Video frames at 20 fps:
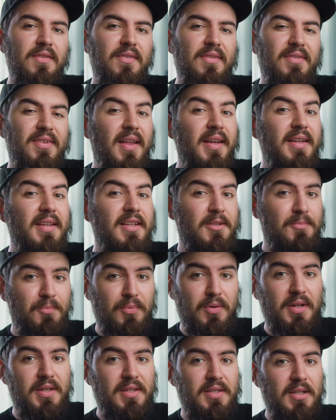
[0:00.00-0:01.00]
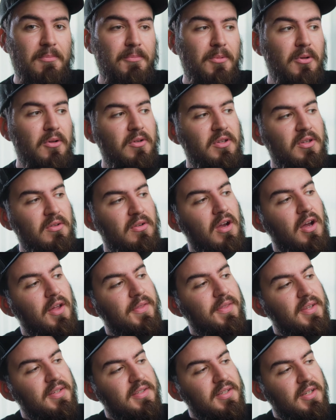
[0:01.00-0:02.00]
of this light is pretty simple.
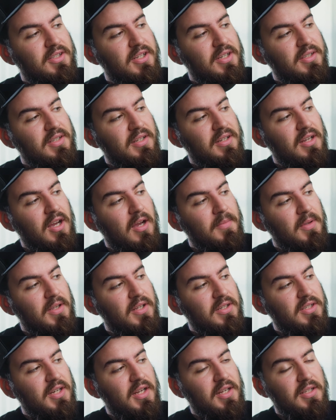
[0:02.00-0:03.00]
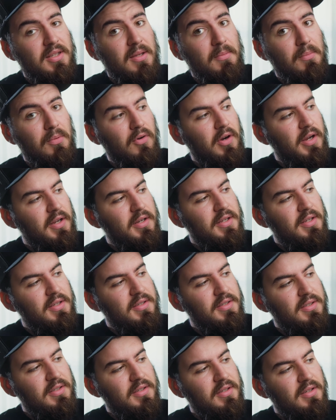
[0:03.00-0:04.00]
On this adjusting knob, you can change the
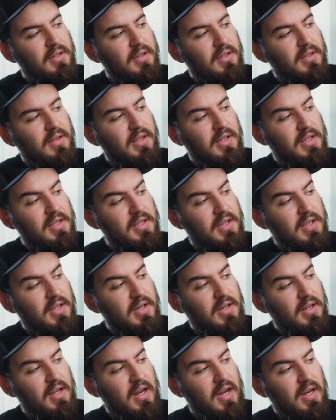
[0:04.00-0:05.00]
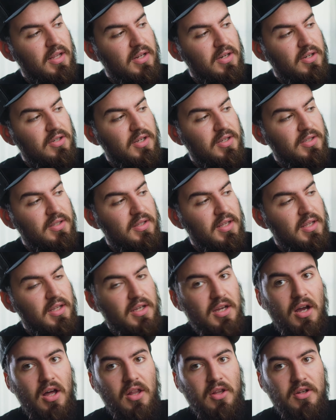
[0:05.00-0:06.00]
brightness, click it in, and you can adjust the
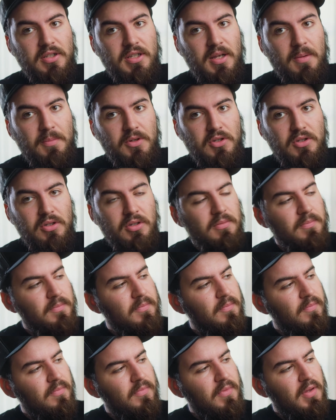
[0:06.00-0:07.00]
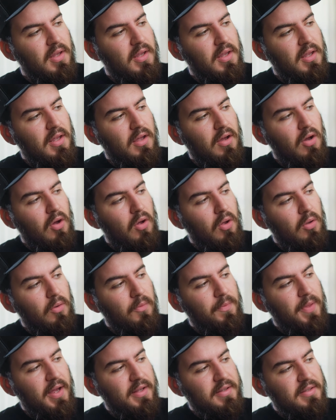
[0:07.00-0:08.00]
color temperature.
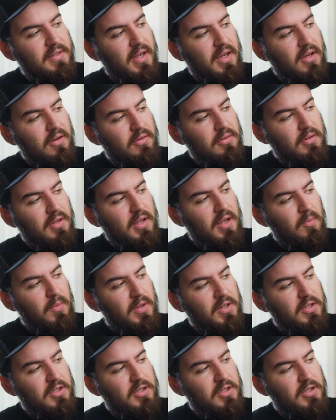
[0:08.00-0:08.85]
Hold that down, and we